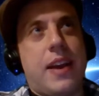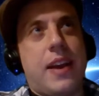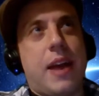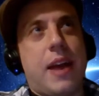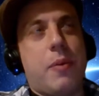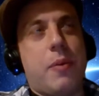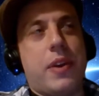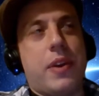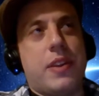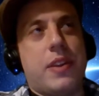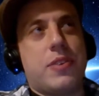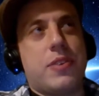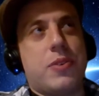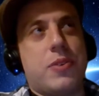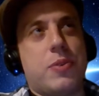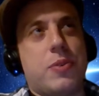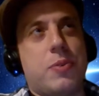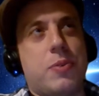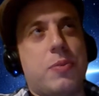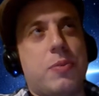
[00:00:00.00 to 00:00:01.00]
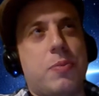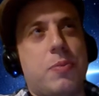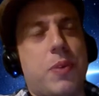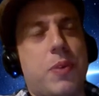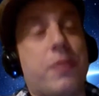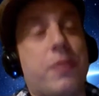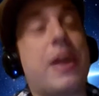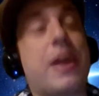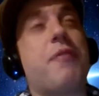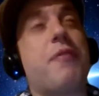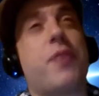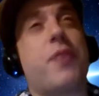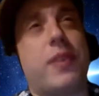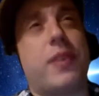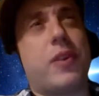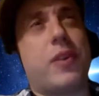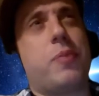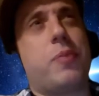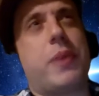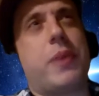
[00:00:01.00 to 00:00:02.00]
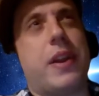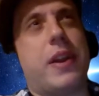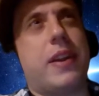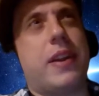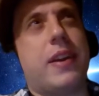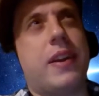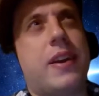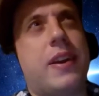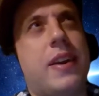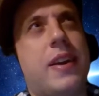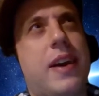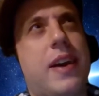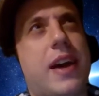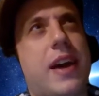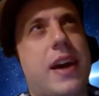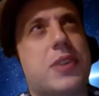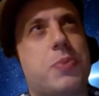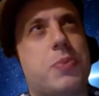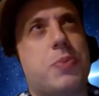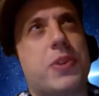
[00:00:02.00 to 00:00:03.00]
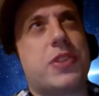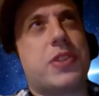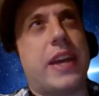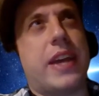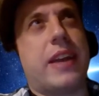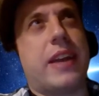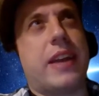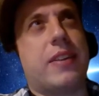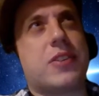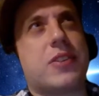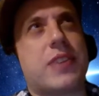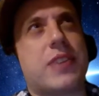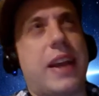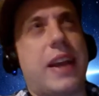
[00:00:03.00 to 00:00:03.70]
I went into, well, then for a little bit, I switched to English.